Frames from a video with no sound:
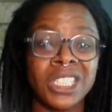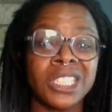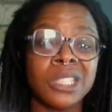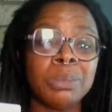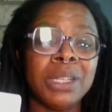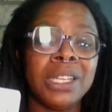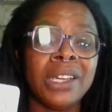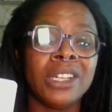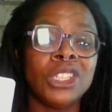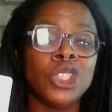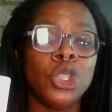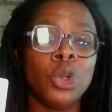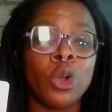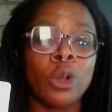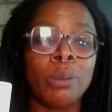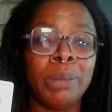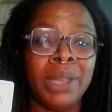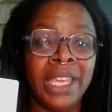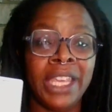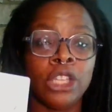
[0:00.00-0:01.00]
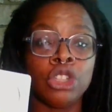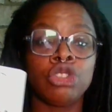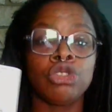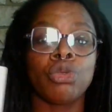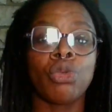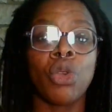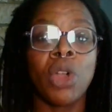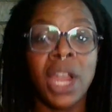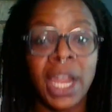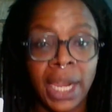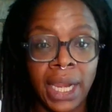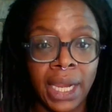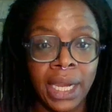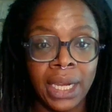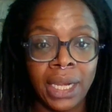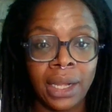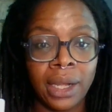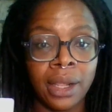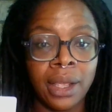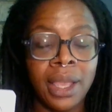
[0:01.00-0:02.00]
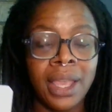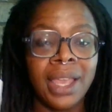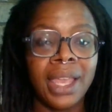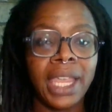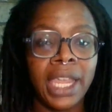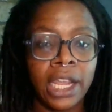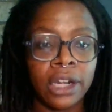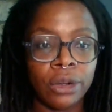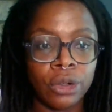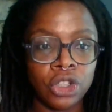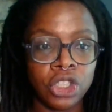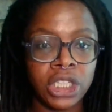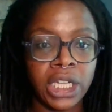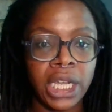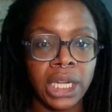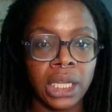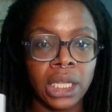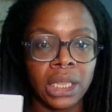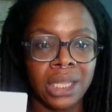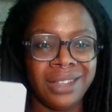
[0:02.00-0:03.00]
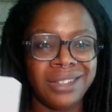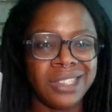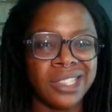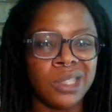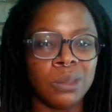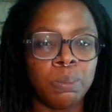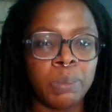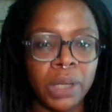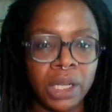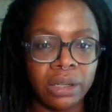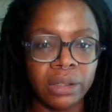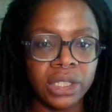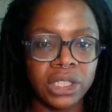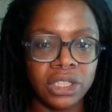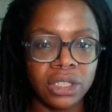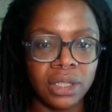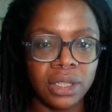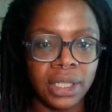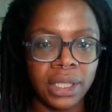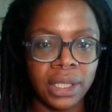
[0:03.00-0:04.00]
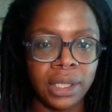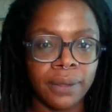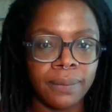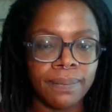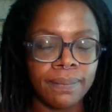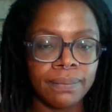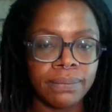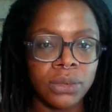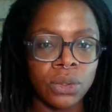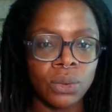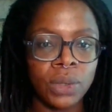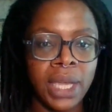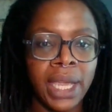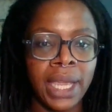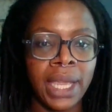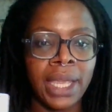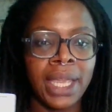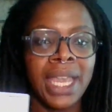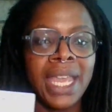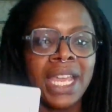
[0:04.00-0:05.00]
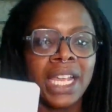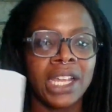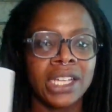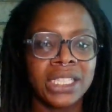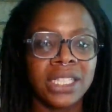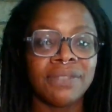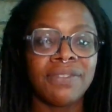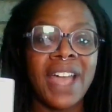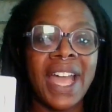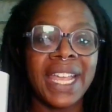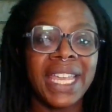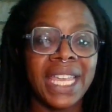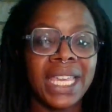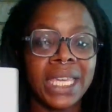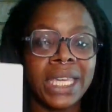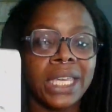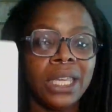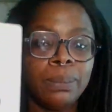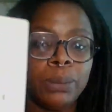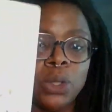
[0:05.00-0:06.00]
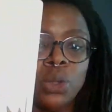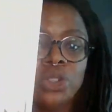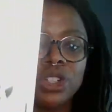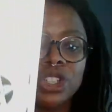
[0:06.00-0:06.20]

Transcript: It's because you are being drained energetically, spiritually. Okay. Because if I can keep you